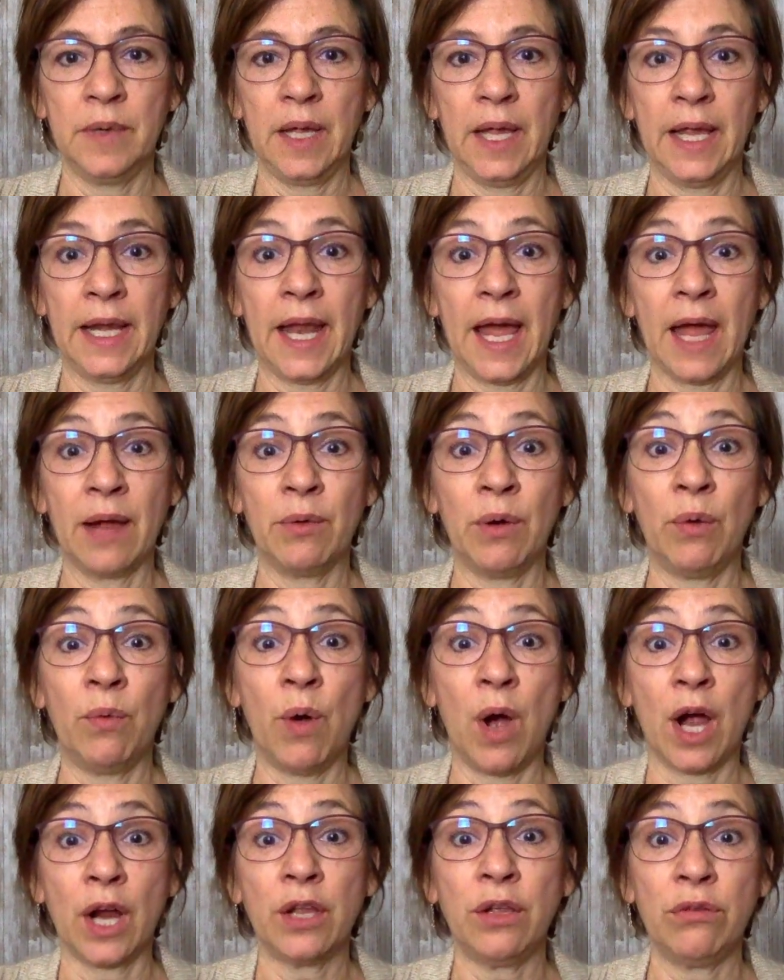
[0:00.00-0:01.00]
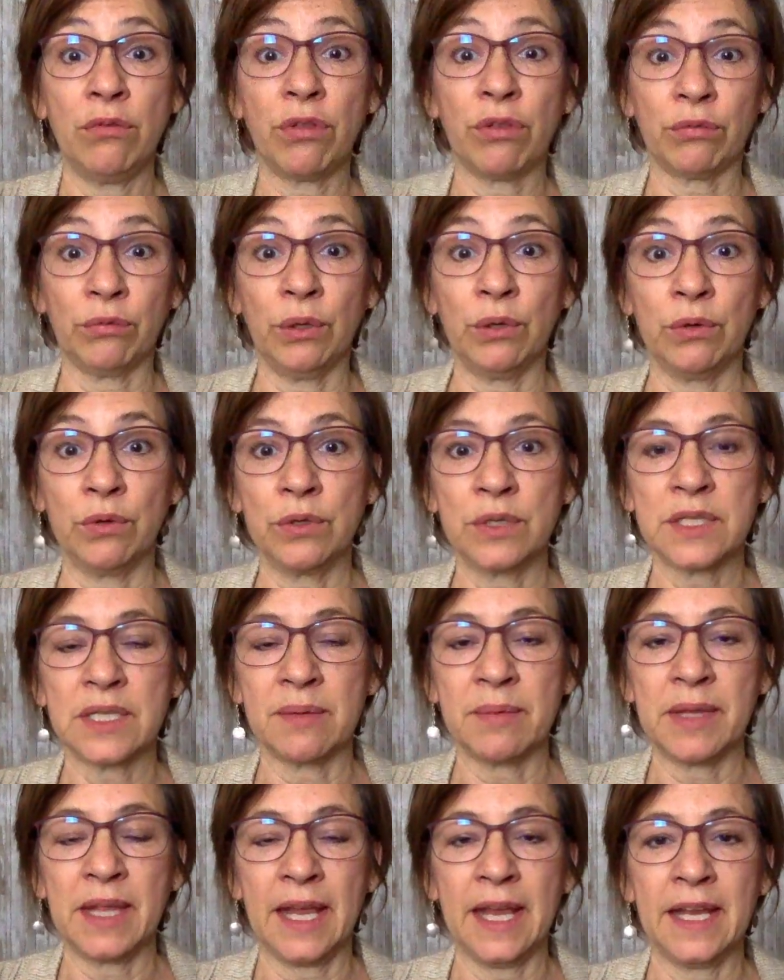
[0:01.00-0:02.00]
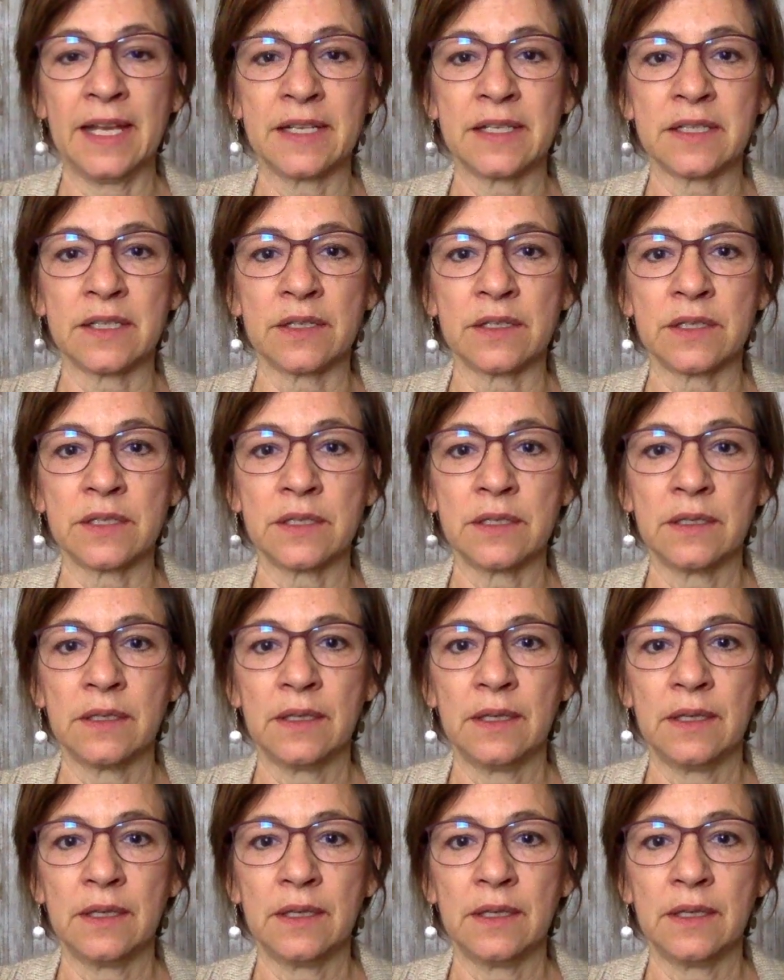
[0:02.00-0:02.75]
and I will walk you through some of the answers.